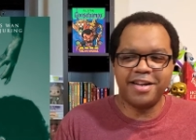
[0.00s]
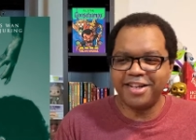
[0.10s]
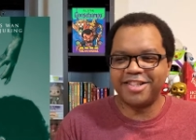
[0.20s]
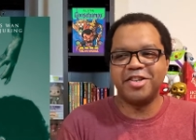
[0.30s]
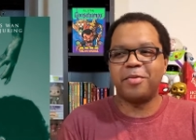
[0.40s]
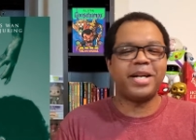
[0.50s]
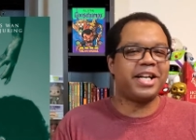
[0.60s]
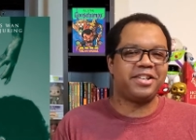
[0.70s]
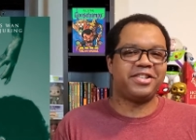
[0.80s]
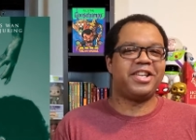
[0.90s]

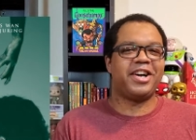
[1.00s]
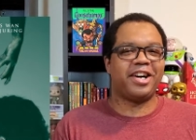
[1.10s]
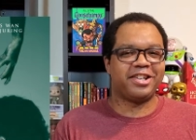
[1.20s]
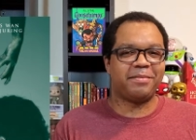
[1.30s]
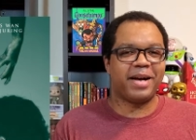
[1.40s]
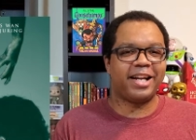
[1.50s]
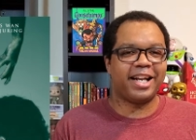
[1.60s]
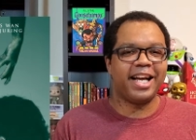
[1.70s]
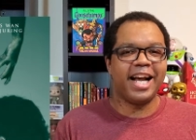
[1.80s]
Nobody else talked about it.